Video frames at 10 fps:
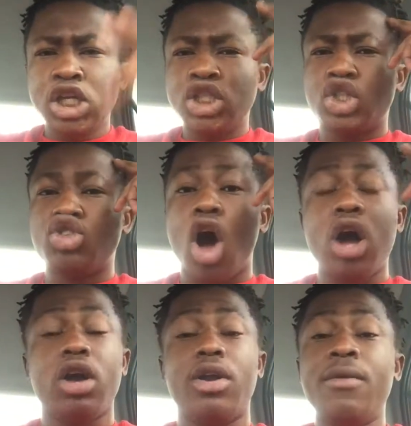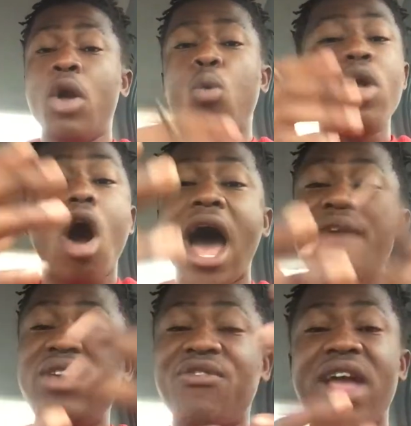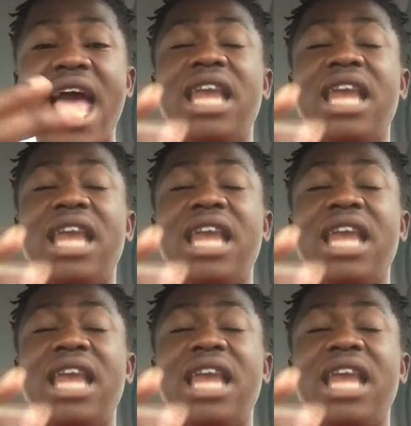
stronger. We all have different